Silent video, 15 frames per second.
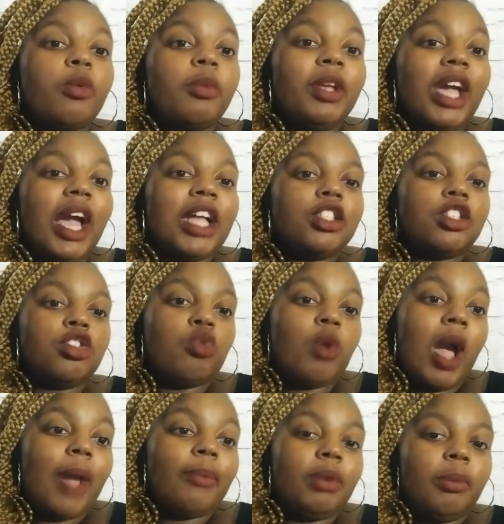before we got
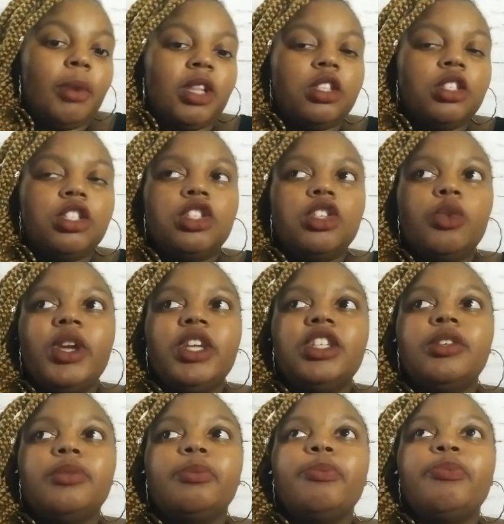too hyped about the
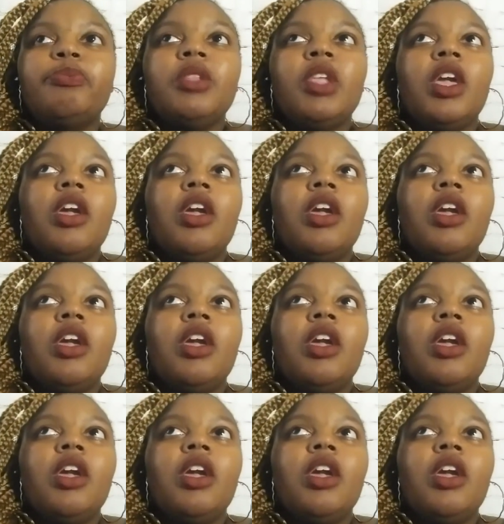situation.